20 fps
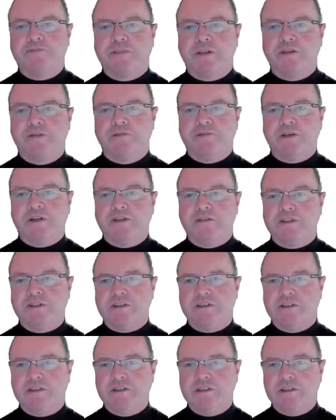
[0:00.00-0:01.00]
in front of it,
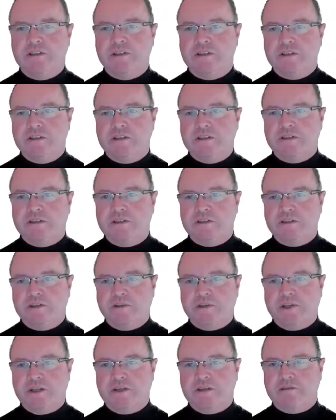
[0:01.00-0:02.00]
so
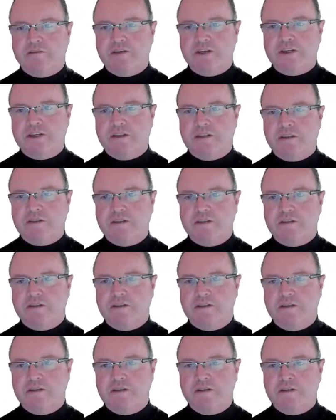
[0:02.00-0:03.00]
we get a regular
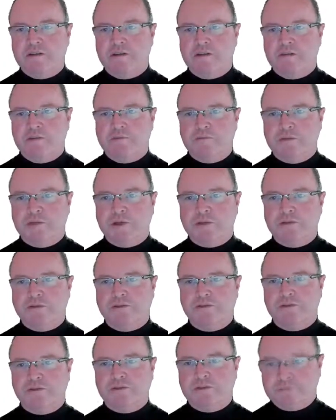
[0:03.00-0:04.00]

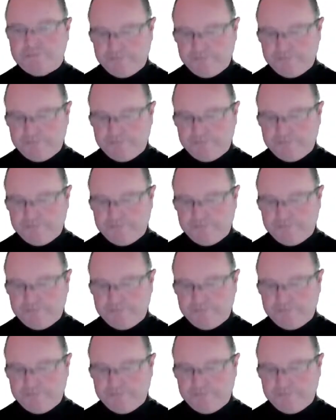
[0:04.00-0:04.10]
pulse.